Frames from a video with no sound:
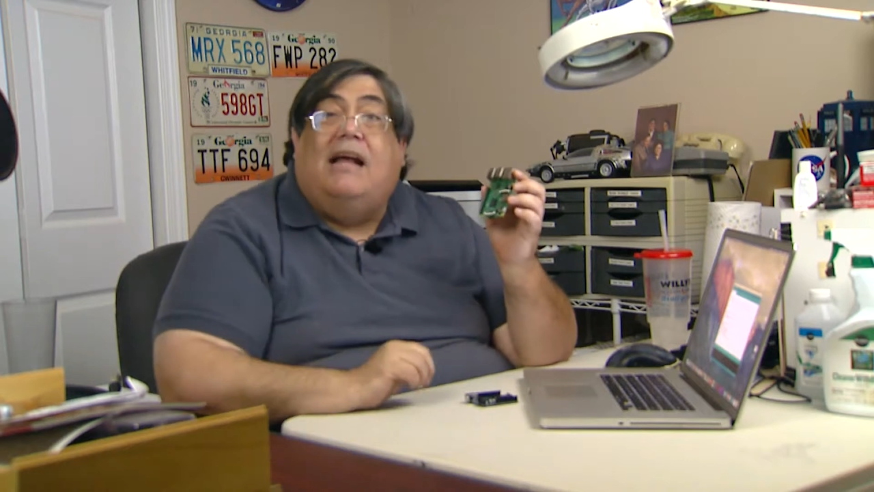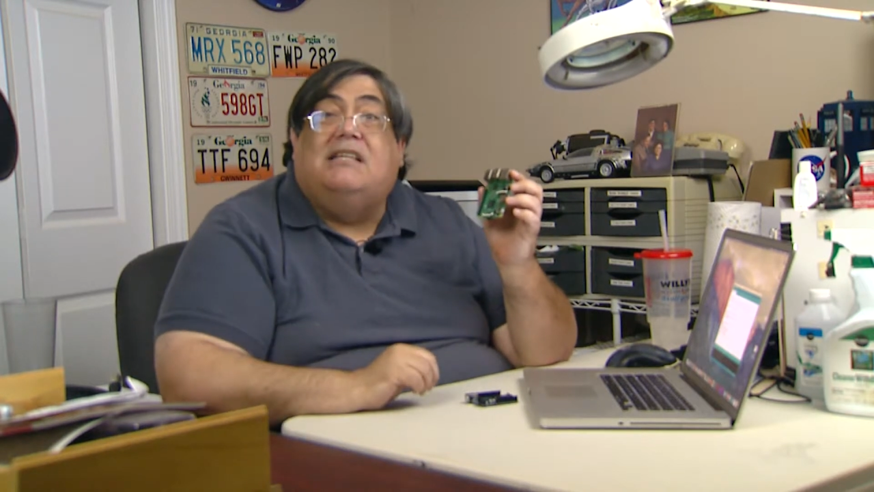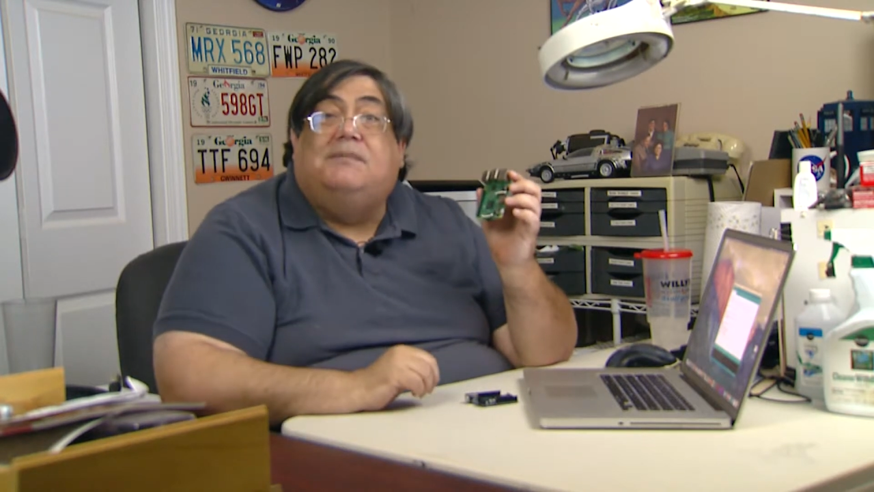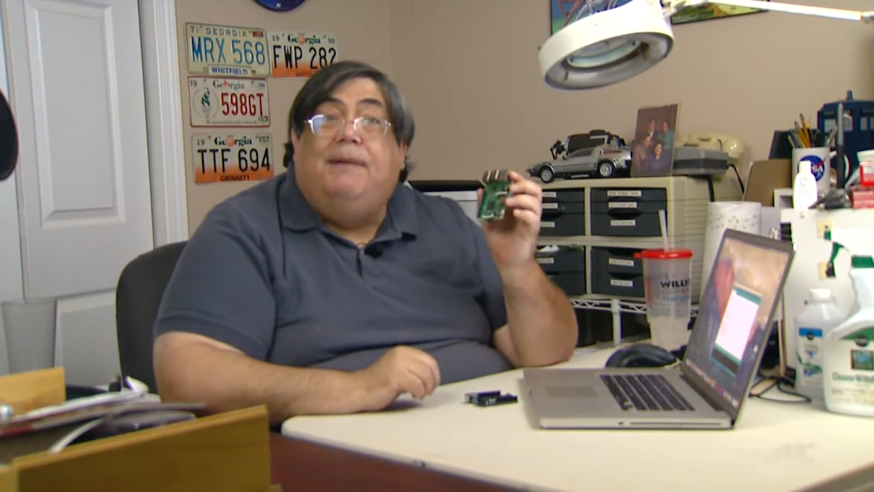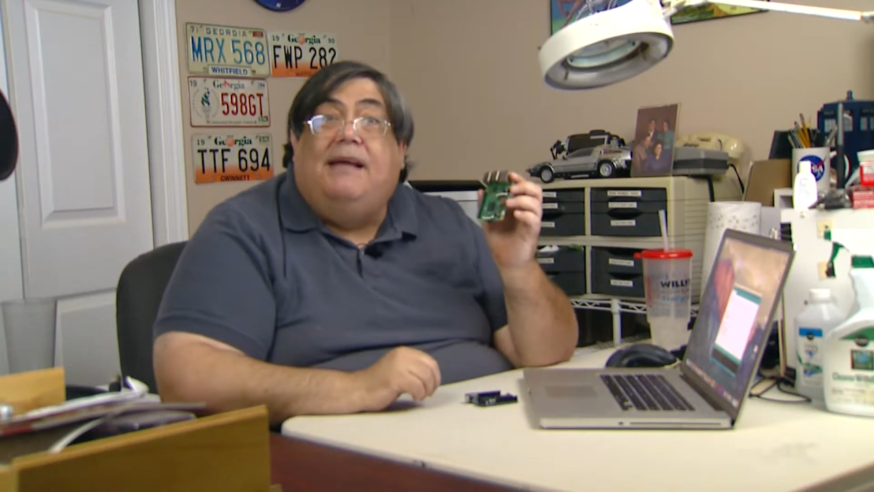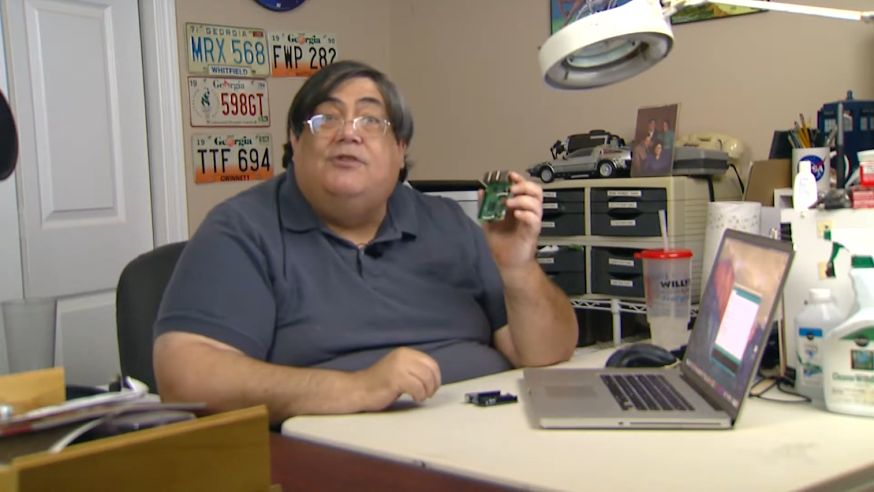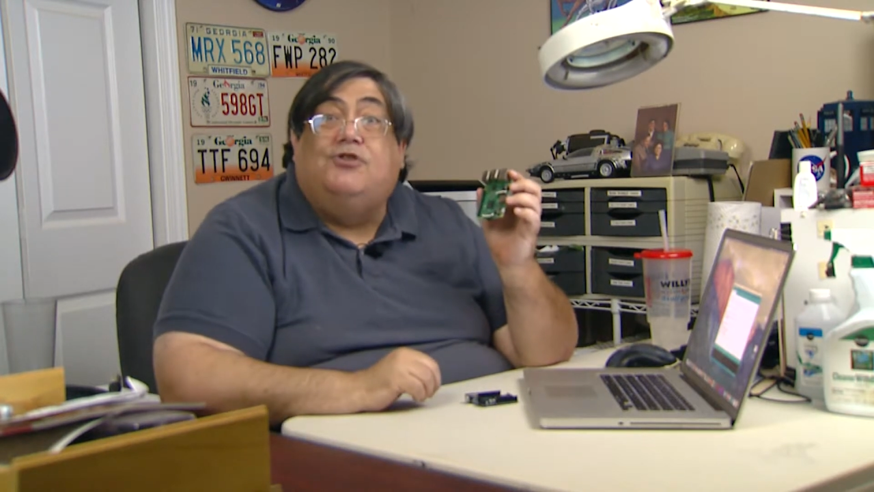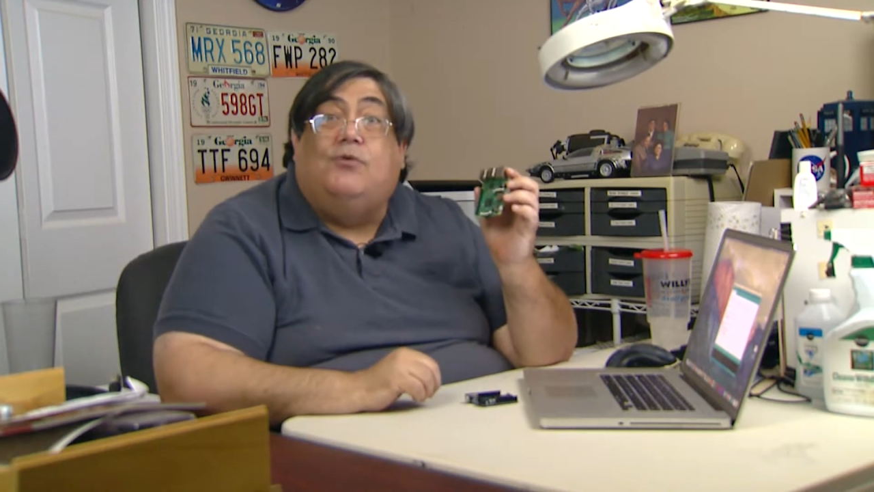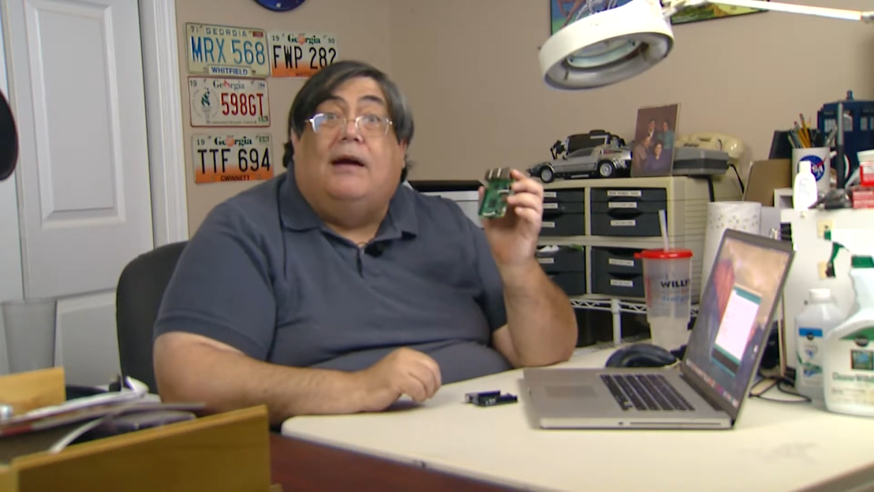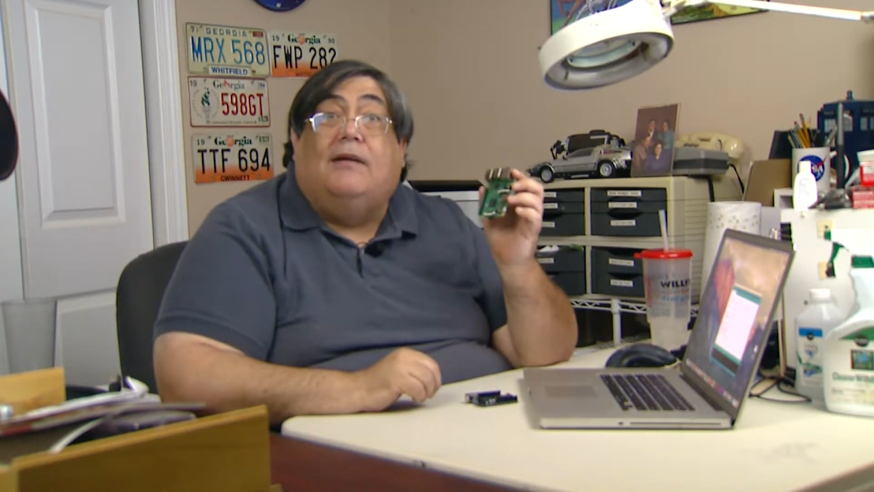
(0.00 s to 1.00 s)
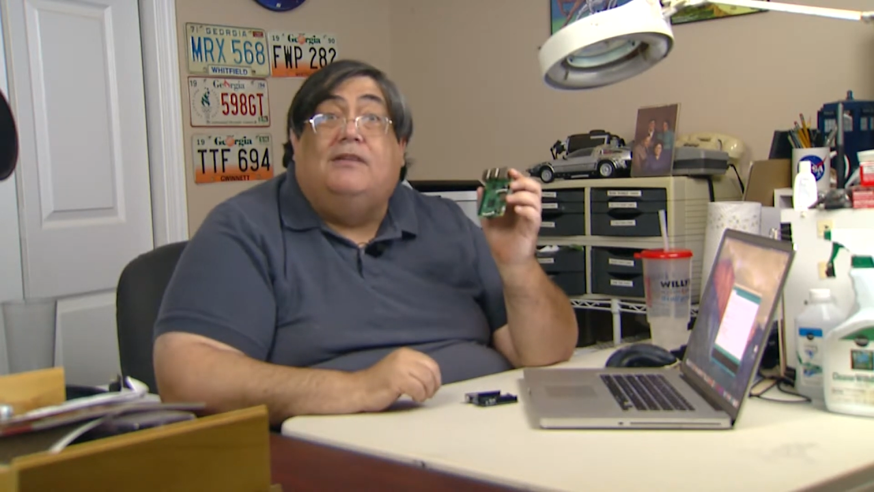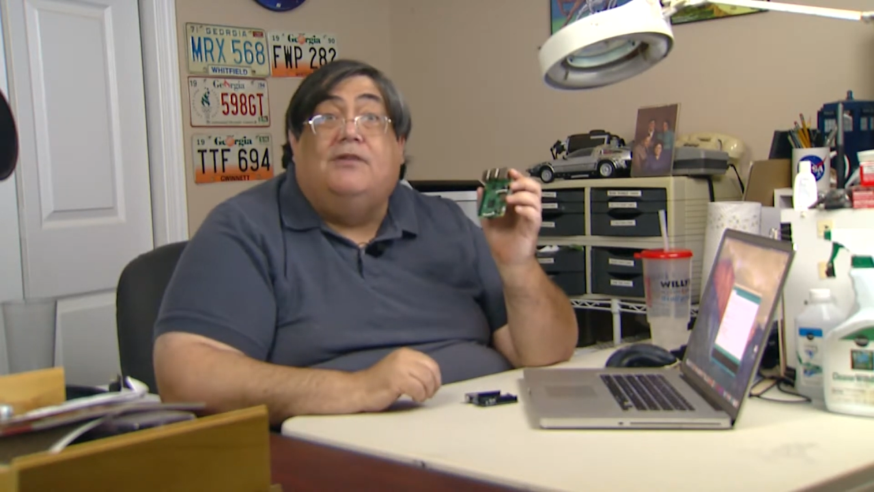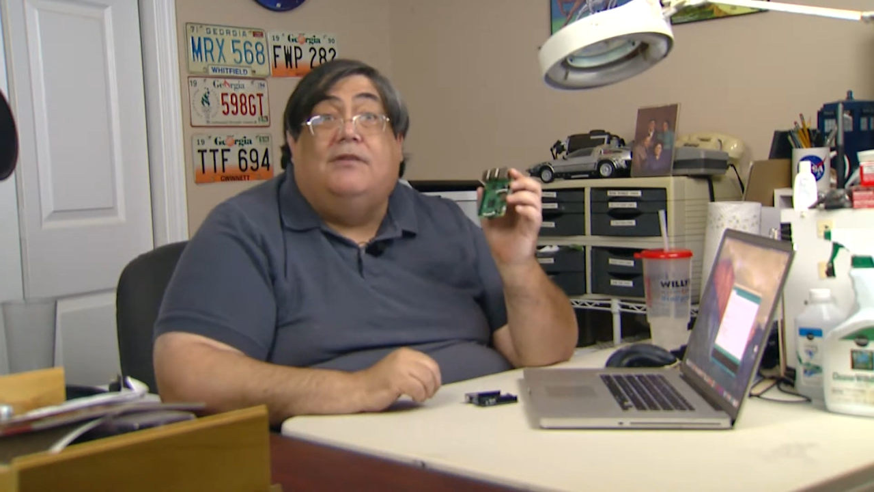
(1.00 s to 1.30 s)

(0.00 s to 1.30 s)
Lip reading: as pins directly to